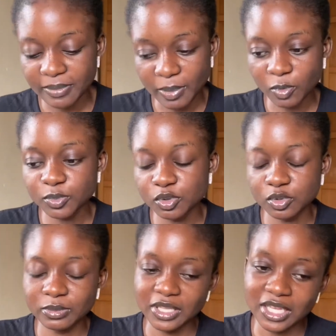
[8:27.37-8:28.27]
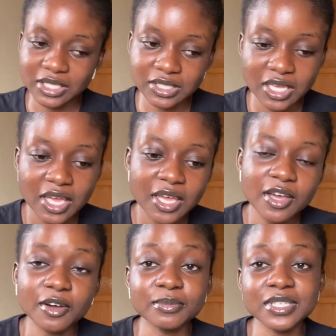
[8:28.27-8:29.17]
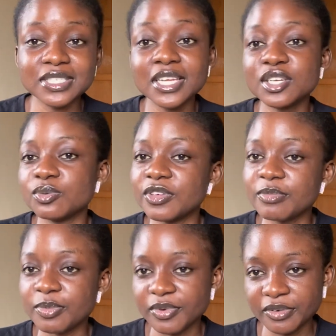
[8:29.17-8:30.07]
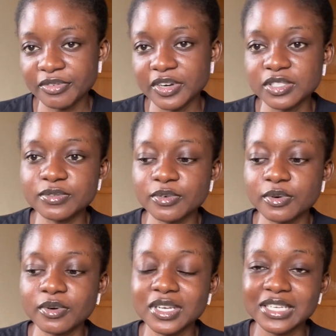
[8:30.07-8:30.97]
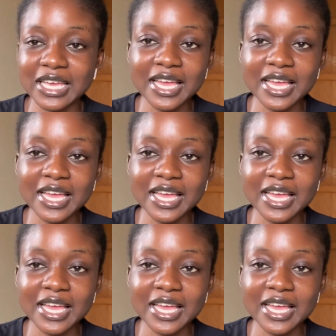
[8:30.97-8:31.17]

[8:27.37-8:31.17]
My mom told me that they said they'll give me preference for the